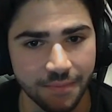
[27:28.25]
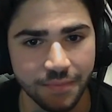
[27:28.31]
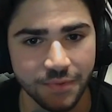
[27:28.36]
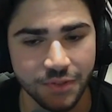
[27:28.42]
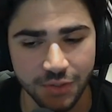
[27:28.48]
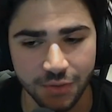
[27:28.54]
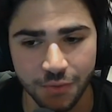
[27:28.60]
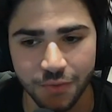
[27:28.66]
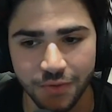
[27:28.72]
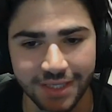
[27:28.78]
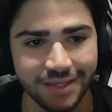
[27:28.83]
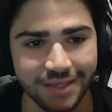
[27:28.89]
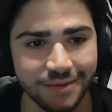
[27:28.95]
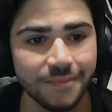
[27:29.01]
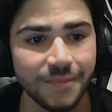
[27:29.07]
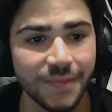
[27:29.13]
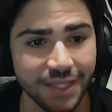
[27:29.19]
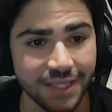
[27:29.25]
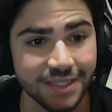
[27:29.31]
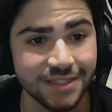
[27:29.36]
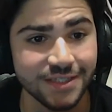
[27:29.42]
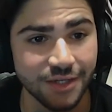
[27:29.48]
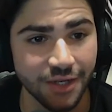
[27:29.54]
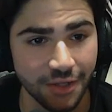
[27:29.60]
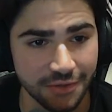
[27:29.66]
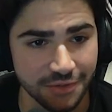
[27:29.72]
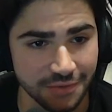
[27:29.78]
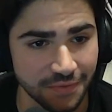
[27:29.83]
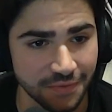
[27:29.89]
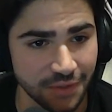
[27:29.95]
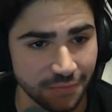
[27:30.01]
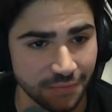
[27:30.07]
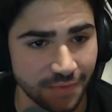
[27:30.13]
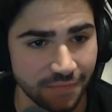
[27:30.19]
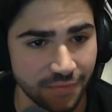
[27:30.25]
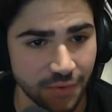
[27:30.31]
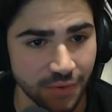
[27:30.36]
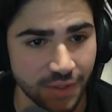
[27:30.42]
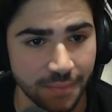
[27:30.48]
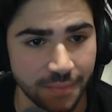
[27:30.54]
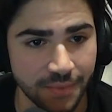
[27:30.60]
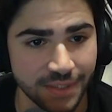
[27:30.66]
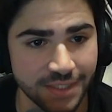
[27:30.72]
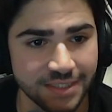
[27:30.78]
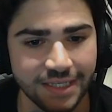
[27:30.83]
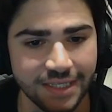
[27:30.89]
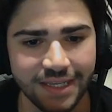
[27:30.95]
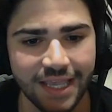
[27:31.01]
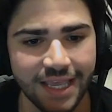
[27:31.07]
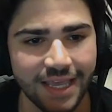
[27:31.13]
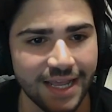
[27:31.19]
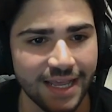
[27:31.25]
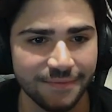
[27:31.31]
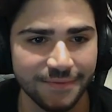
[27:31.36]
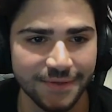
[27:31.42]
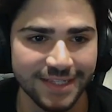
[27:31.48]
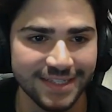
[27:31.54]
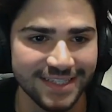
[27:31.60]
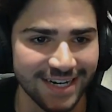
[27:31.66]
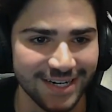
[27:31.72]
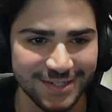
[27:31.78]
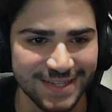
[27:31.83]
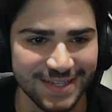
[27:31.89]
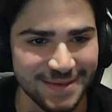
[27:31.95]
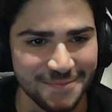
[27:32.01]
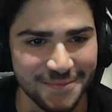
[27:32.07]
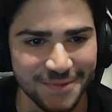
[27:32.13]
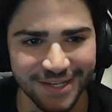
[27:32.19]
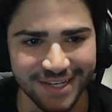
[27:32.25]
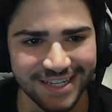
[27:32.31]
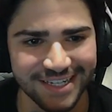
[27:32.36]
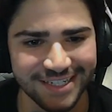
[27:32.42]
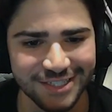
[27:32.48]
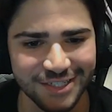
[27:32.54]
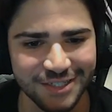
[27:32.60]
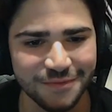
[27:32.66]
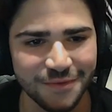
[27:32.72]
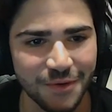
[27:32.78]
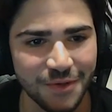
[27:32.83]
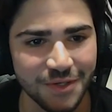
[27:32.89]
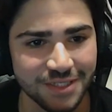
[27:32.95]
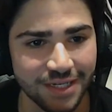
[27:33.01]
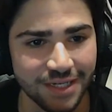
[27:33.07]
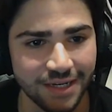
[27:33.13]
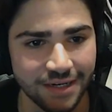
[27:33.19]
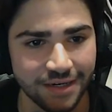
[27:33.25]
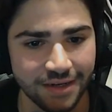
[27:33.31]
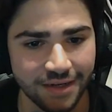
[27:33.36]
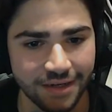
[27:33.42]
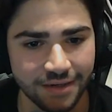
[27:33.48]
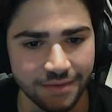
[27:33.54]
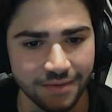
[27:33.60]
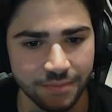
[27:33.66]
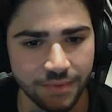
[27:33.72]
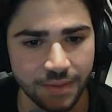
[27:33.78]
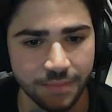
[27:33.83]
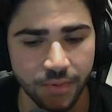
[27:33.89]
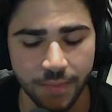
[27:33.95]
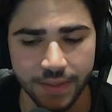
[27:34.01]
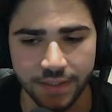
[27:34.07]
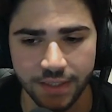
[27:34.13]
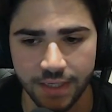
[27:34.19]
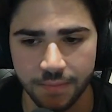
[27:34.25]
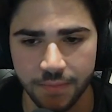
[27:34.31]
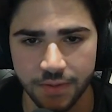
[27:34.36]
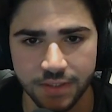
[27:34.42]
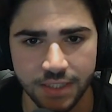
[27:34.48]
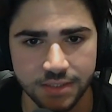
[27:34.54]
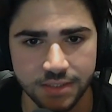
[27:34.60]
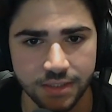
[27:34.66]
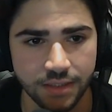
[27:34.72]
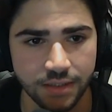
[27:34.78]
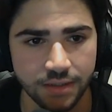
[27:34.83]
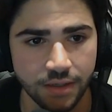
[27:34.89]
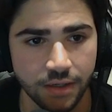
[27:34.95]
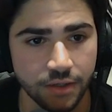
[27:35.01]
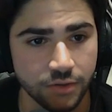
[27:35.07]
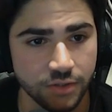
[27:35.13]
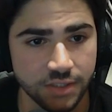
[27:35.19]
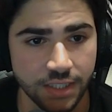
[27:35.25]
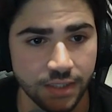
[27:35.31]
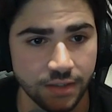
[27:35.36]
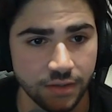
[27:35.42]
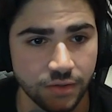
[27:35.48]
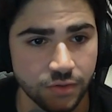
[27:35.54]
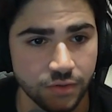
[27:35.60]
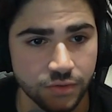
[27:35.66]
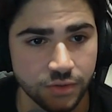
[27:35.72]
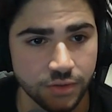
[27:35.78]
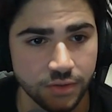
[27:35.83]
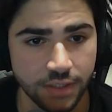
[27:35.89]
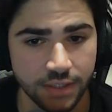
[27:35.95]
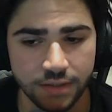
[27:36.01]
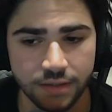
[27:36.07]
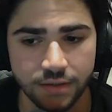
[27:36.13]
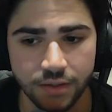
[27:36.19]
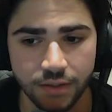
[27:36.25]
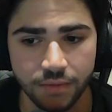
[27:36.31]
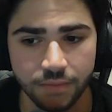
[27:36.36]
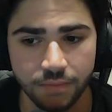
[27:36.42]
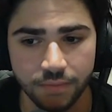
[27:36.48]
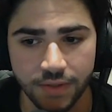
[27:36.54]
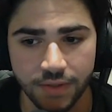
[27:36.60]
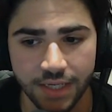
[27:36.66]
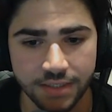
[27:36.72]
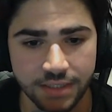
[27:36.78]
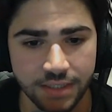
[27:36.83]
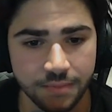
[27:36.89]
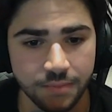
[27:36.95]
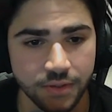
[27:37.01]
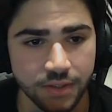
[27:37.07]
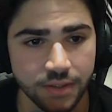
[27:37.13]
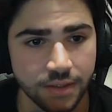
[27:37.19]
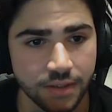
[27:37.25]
to the millions of dollars a year revenue companies that can't have an entire team just focused on implementing A/B testing and understanding the user that deeply.